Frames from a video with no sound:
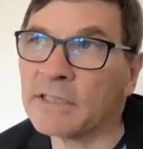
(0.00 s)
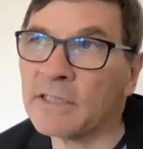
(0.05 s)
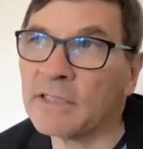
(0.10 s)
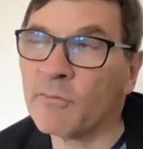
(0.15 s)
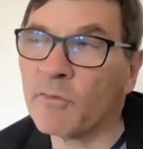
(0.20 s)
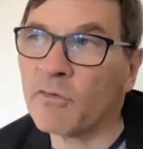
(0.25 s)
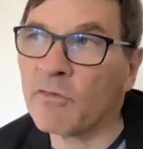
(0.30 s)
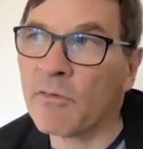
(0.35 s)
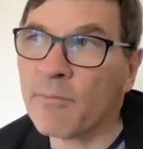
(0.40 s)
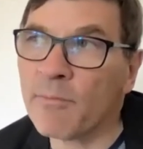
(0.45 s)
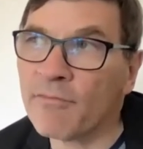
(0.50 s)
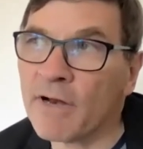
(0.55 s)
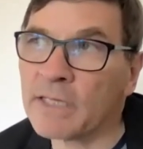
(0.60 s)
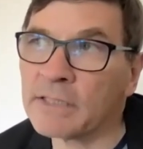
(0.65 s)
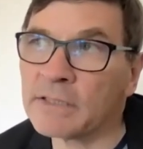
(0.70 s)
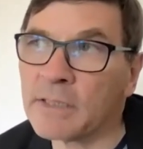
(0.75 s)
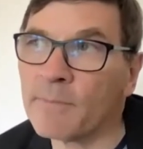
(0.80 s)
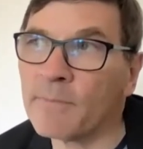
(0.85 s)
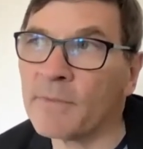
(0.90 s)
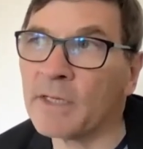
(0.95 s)
And if we
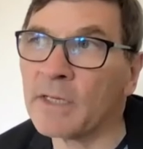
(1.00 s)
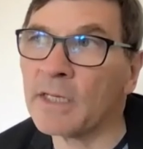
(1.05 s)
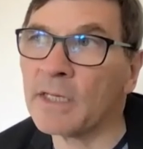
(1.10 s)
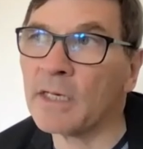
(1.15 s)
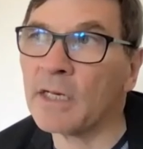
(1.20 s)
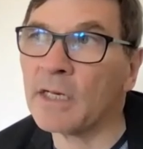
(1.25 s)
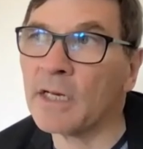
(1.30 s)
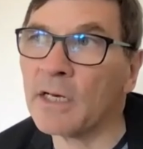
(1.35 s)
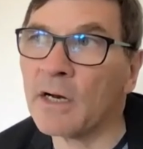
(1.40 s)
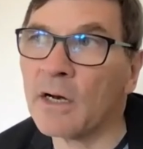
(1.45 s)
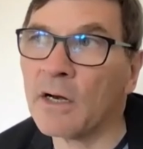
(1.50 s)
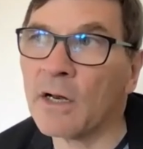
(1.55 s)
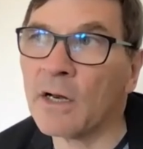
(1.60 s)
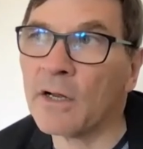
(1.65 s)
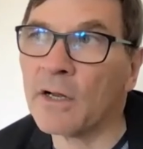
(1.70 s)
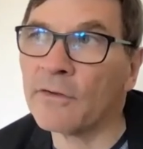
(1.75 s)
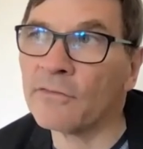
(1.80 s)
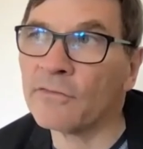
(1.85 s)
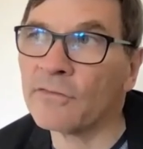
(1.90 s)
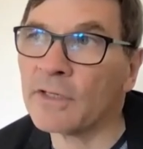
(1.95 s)
repress something in, in our
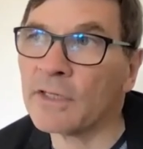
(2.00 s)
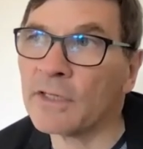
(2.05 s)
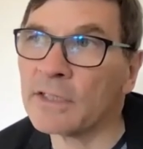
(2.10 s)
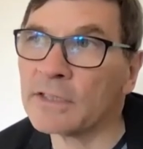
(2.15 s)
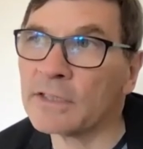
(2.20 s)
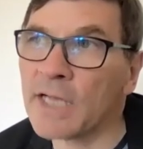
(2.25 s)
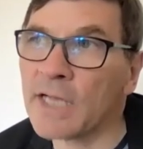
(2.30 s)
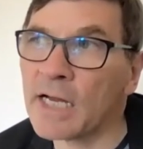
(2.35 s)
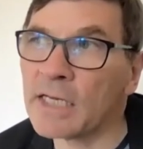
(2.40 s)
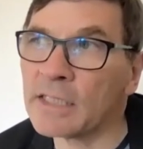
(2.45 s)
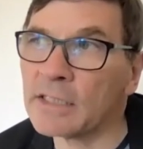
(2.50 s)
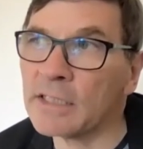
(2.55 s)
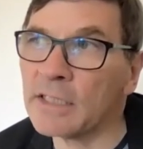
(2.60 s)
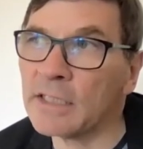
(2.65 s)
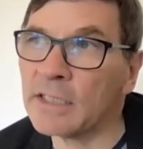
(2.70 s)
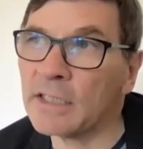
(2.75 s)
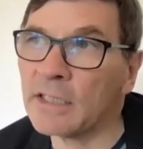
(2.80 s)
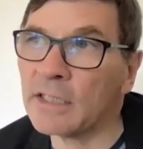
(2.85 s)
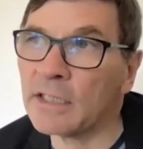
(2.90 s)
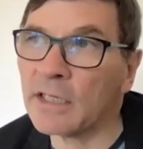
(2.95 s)
lives, it's
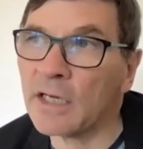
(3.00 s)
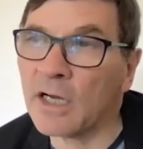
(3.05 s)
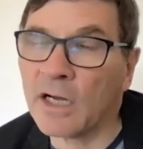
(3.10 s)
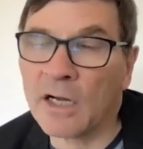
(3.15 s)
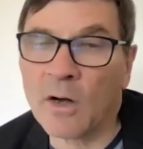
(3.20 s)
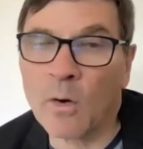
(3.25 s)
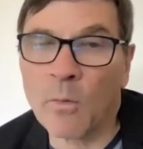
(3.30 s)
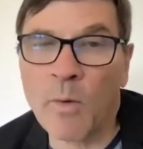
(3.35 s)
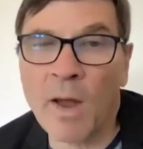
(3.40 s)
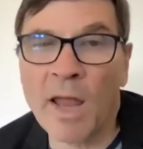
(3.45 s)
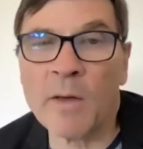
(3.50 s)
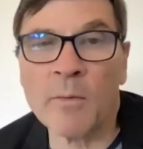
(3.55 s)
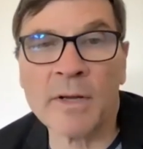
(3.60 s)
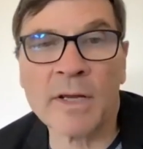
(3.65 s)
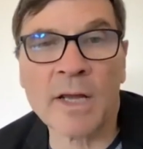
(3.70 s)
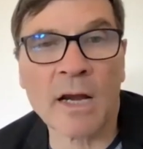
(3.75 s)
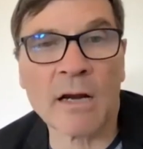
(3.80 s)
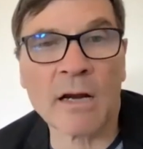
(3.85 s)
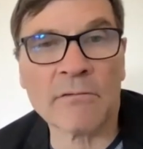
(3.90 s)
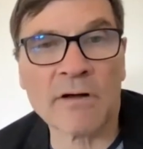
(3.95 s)
actually a, a weight we
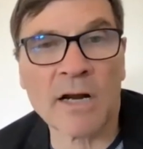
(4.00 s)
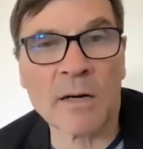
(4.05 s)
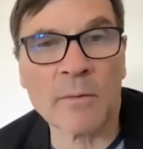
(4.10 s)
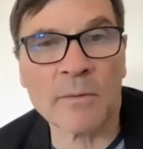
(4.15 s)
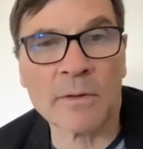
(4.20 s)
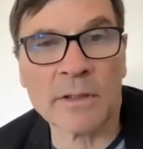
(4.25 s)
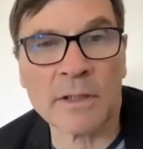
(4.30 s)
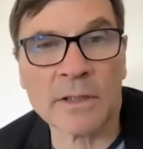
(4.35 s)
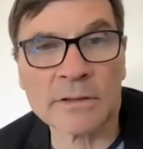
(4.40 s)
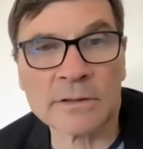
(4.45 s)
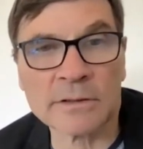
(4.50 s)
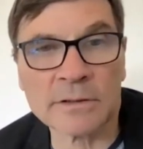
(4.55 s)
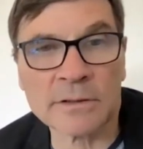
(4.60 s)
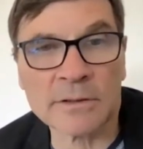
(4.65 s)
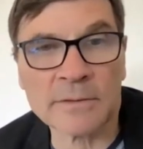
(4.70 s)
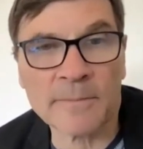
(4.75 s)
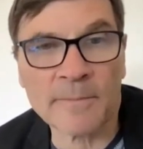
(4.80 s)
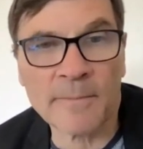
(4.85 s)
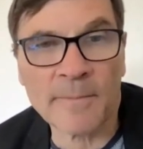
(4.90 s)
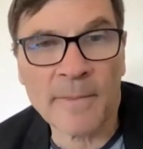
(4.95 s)
carry around with us.
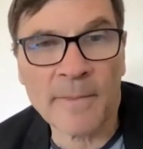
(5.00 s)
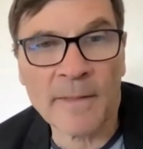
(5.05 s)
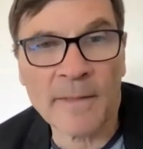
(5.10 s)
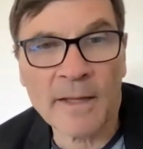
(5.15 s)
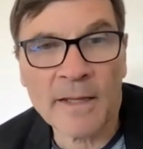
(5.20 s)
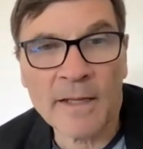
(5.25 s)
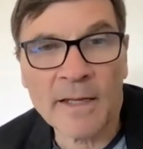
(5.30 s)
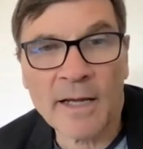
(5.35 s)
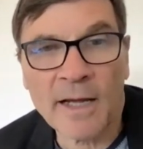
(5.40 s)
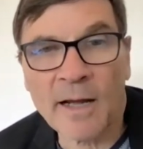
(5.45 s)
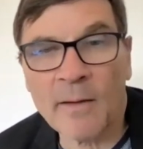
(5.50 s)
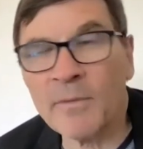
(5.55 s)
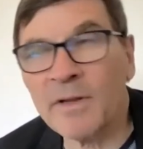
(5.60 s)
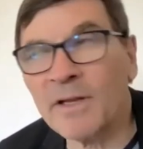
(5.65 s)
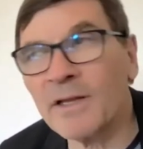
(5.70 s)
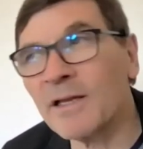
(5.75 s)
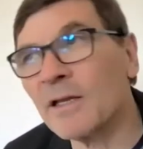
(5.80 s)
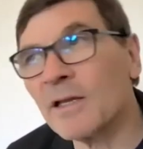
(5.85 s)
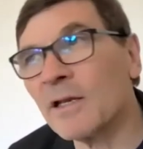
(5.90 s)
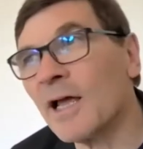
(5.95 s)
And
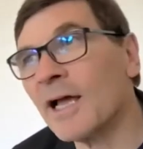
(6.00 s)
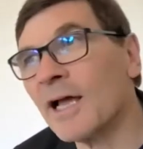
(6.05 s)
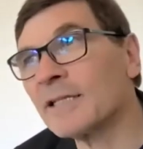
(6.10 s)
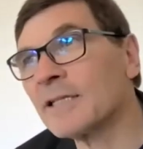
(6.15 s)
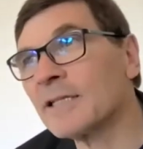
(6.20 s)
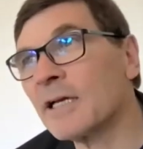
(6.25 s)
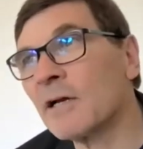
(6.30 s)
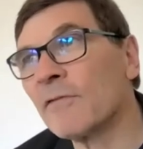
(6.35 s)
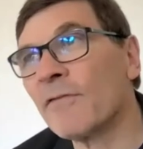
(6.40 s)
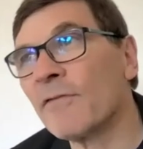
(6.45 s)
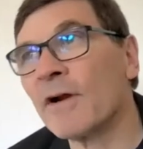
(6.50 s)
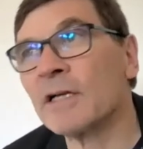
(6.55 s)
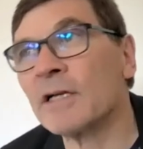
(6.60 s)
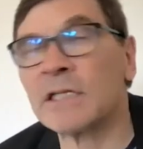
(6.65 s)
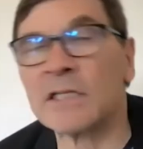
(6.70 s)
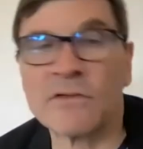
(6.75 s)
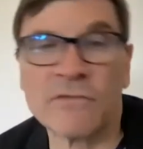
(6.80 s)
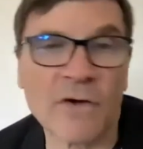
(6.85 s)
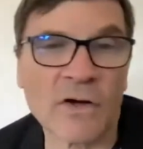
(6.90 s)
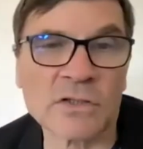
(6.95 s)
we can act out very
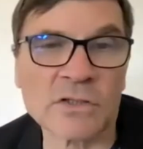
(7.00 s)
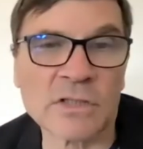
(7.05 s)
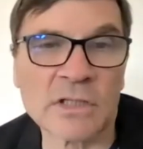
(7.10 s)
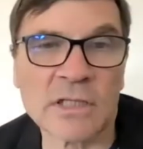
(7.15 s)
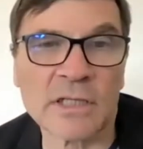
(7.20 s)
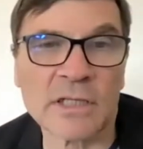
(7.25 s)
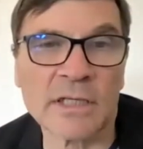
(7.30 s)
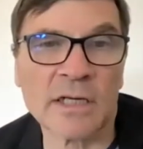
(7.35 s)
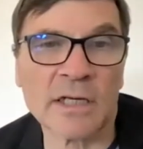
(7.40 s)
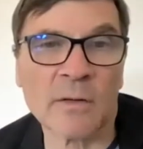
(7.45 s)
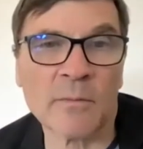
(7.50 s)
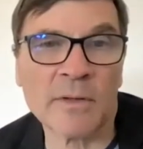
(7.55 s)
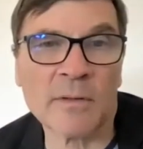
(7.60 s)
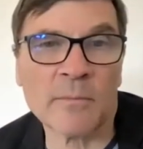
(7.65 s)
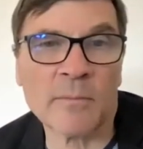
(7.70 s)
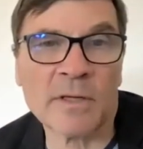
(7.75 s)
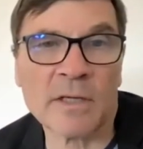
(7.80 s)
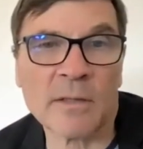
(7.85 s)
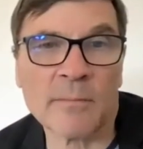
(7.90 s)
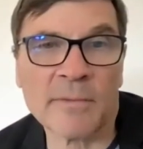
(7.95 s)
dysfunctionally. You know, we,
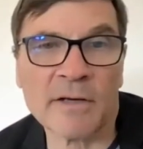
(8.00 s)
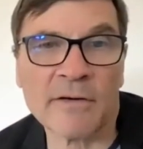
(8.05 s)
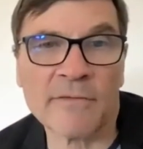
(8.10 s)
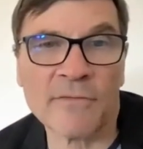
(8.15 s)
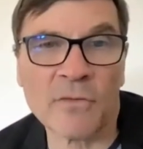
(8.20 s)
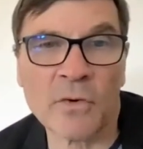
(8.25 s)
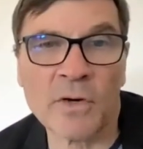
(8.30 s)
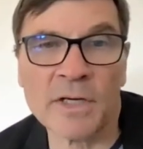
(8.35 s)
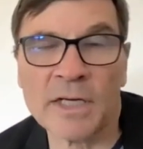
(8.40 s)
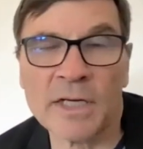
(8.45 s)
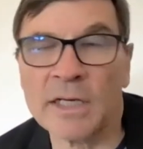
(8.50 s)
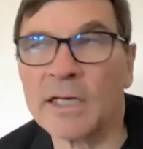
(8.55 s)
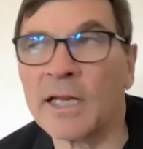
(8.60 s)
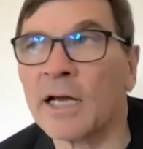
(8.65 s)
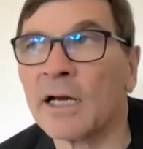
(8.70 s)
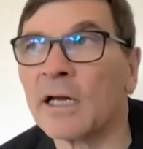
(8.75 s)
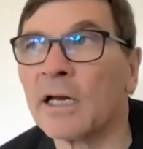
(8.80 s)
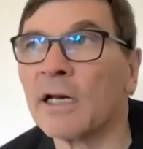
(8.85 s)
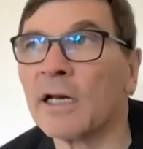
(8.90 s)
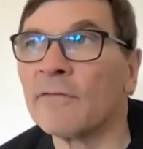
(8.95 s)
we can be avoiding
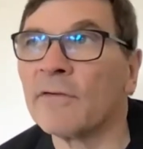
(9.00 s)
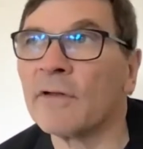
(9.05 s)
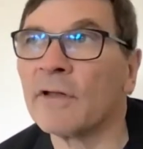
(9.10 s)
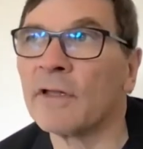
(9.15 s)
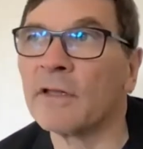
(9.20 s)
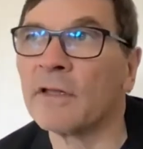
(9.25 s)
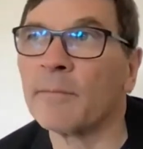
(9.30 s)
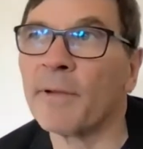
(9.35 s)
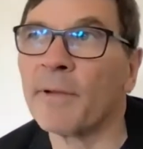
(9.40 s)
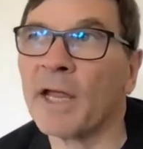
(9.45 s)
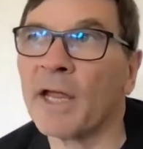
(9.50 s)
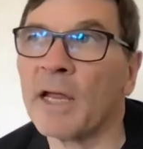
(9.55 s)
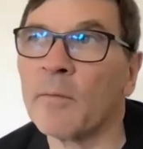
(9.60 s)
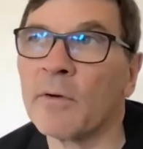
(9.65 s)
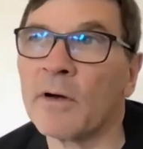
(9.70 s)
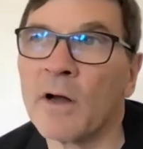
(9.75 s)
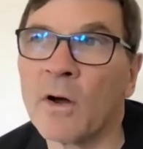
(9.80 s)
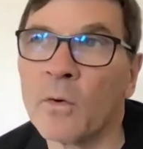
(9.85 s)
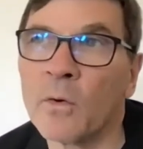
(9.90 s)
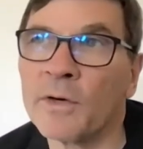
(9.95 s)
that kind of uh, the pain
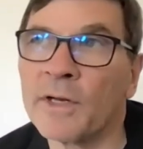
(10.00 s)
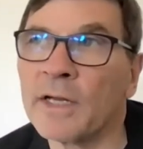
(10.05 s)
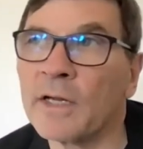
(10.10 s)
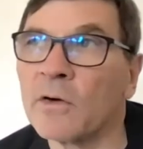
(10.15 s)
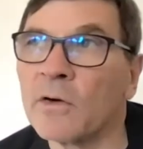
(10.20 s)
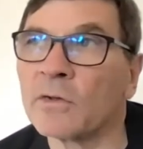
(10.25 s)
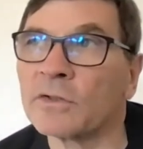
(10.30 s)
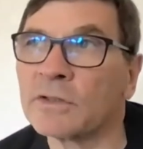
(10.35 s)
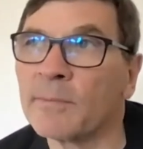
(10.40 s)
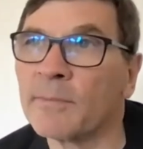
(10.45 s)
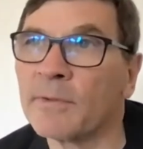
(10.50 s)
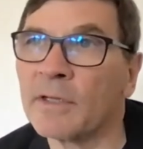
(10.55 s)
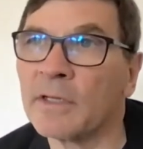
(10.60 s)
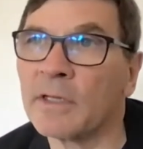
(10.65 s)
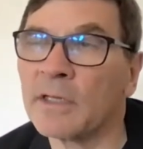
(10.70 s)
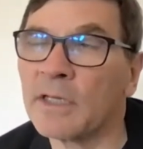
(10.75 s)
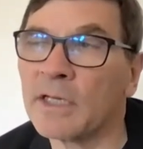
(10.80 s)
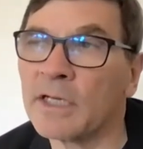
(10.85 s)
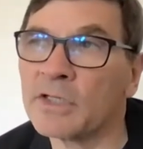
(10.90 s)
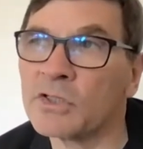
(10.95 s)
we're holding or some of
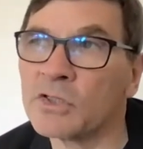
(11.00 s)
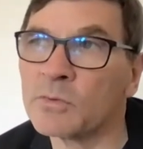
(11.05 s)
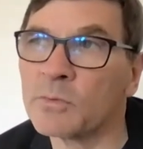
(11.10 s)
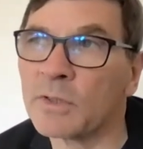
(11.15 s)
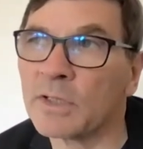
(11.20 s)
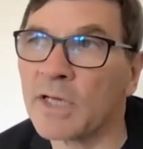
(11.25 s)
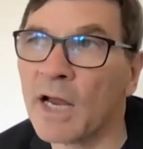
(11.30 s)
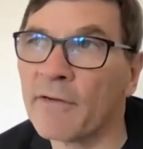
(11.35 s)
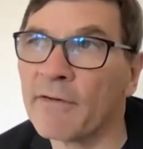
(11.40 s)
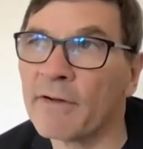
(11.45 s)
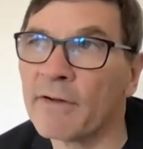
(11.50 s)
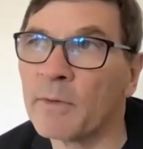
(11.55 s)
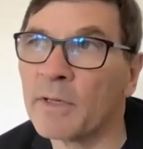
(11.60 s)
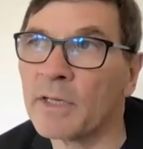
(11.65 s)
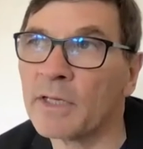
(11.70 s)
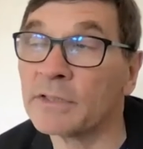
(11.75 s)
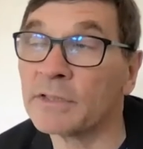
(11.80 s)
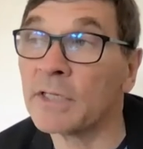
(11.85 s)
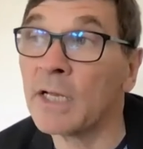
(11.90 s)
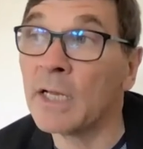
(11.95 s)
the issues we're carrying with
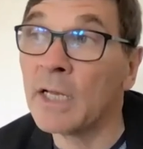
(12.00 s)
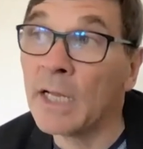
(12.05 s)
us.